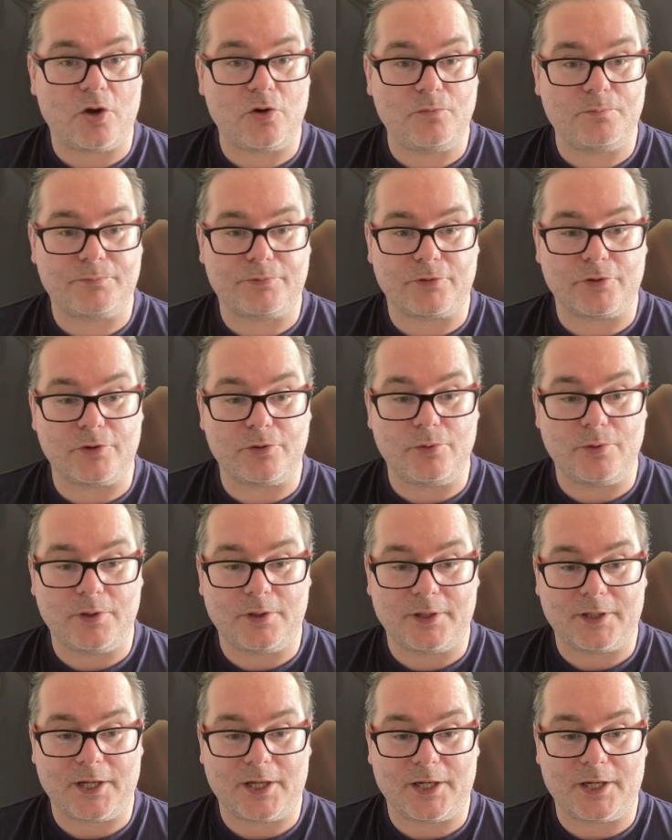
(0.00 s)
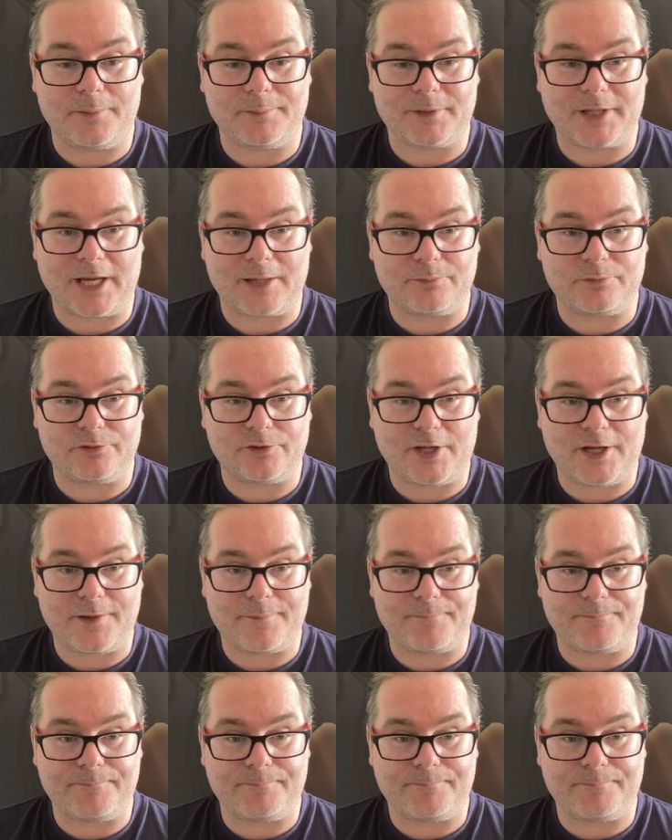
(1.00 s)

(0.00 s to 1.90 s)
homebrew game set,